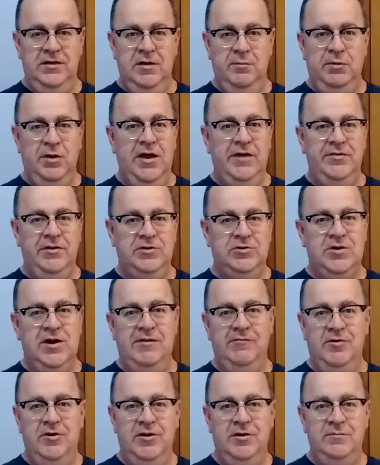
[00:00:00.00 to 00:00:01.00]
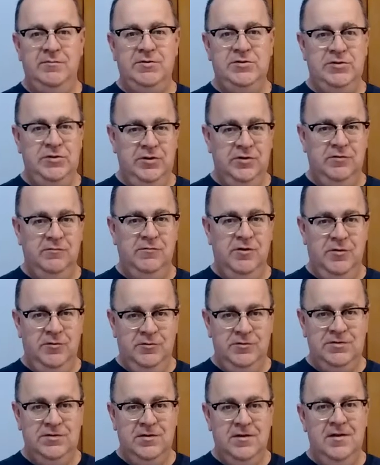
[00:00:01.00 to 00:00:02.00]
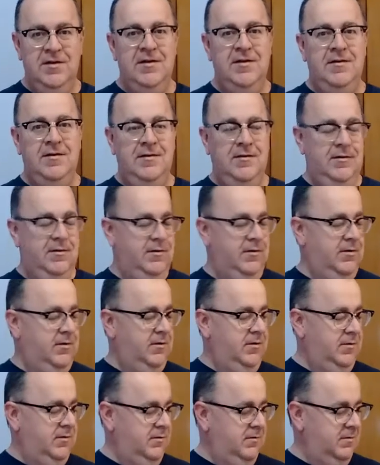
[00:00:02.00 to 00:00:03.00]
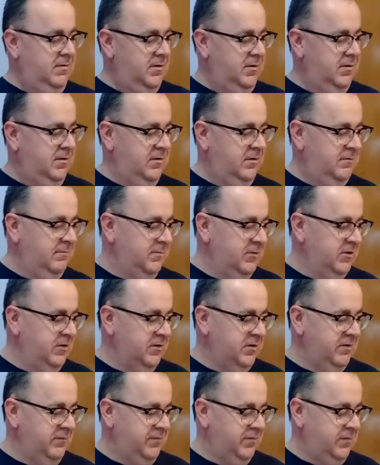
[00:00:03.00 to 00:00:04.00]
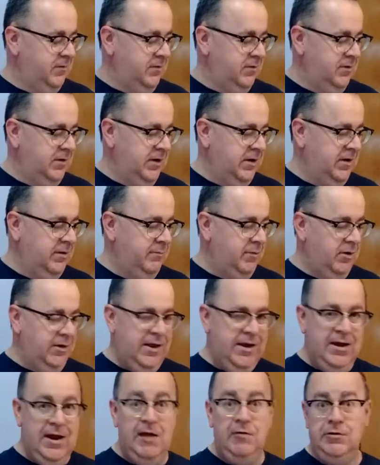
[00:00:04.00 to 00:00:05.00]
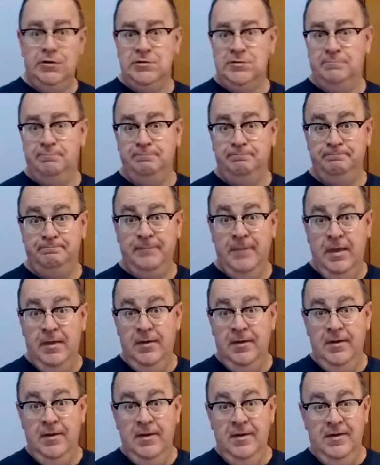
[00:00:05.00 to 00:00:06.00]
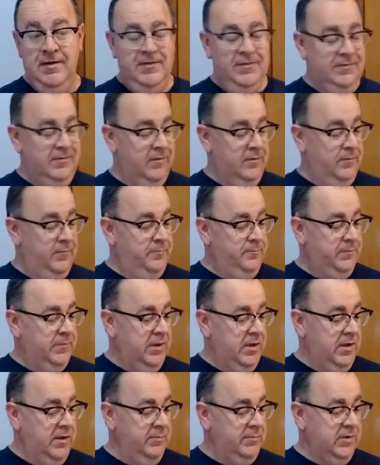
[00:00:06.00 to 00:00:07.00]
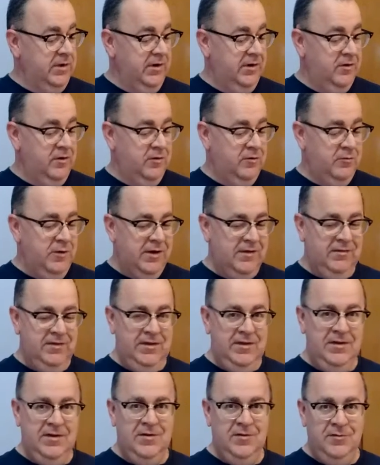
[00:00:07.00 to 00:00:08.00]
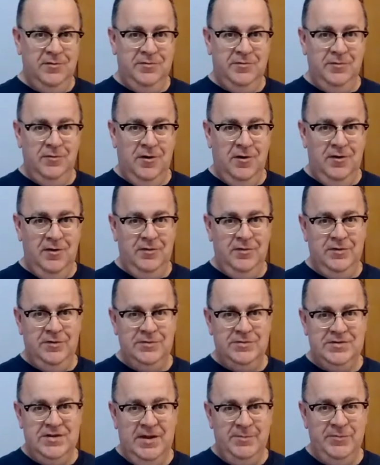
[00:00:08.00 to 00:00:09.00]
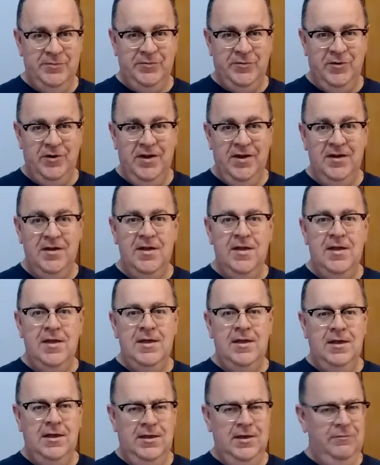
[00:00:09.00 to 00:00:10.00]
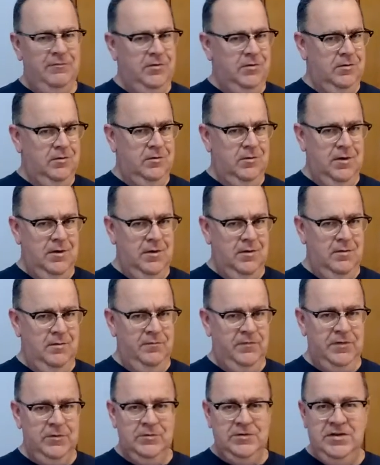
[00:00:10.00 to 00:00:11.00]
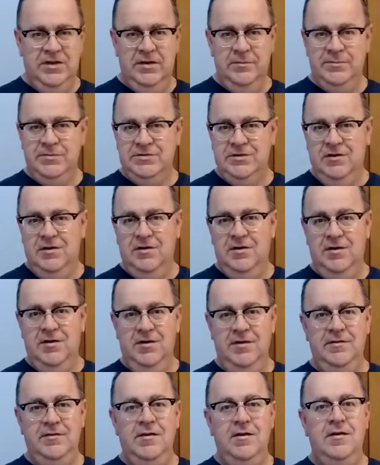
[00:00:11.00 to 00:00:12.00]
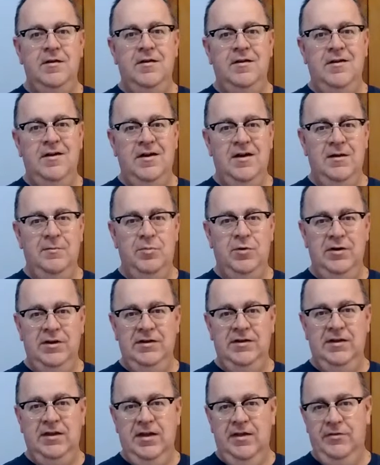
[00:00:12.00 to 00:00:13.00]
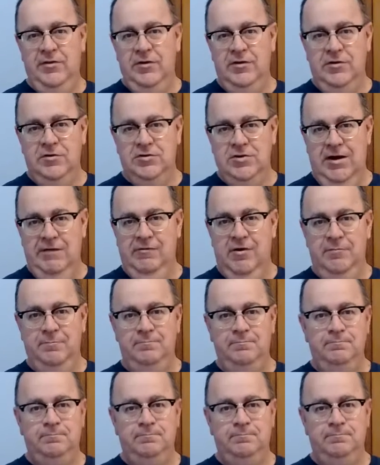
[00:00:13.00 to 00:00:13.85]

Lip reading: apply the dry rub to your roast and cook it for about 8 hours. So I'm going to quickly go through all of those steps for you and give you a few tips on putting together your dry rub.